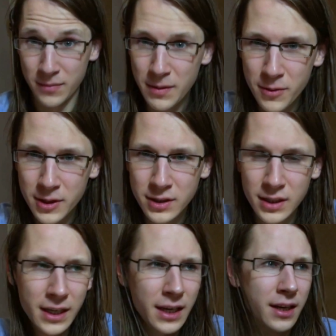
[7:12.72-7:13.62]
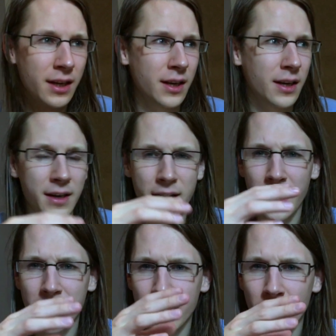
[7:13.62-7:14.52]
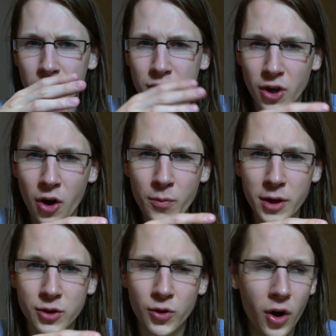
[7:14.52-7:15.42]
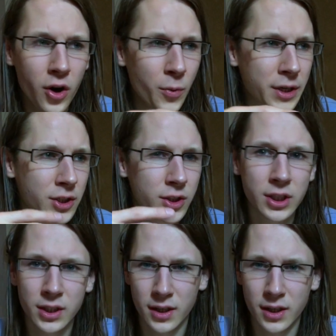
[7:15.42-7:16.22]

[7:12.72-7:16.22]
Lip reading: me personally, there can go so much wrong with such a